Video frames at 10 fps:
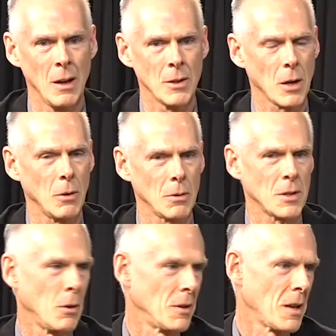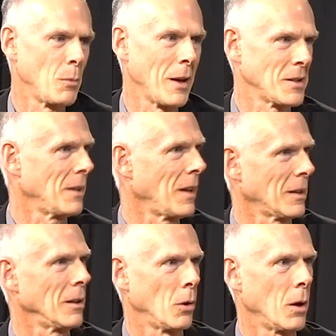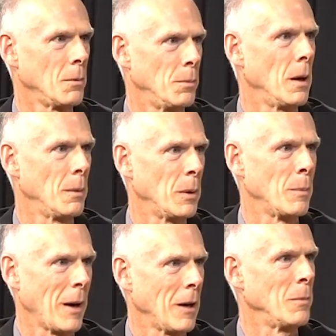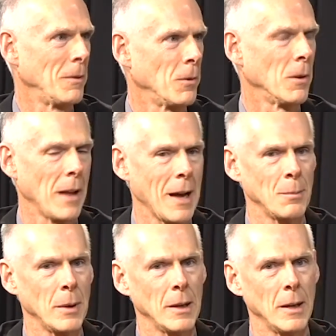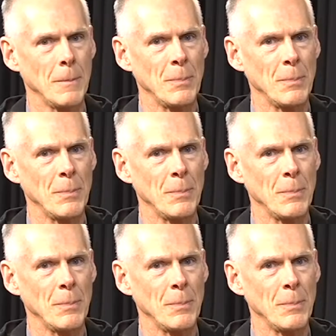So in some ways, I think the Lord prepared me for that. But